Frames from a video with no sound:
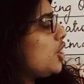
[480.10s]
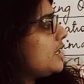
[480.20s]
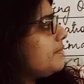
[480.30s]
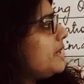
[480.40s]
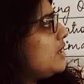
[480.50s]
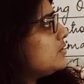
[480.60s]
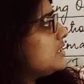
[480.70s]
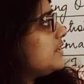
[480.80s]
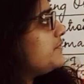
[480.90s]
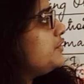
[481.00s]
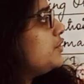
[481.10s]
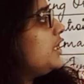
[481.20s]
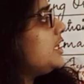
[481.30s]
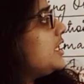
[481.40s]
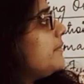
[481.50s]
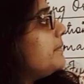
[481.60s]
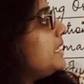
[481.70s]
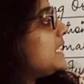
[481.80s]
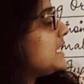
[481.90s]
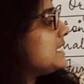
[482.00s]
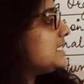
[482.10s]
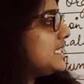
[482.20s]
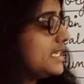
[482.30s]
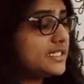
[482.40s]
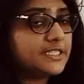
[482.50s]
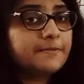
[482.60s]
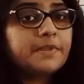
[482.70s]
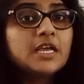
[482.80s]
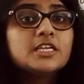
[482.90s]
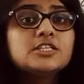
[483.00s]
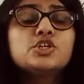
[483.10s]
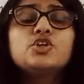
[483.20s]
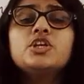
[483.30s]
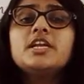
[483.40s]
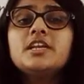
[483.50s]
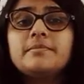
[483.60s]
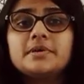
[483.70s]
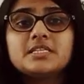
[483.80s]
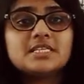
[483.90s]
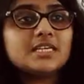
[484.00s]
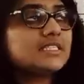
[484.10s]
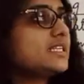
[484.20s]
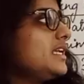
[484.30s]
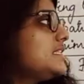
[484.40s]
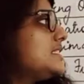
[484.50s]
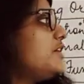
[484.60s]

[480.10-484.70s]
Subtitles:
about the unit number 6. So unit number 6 is the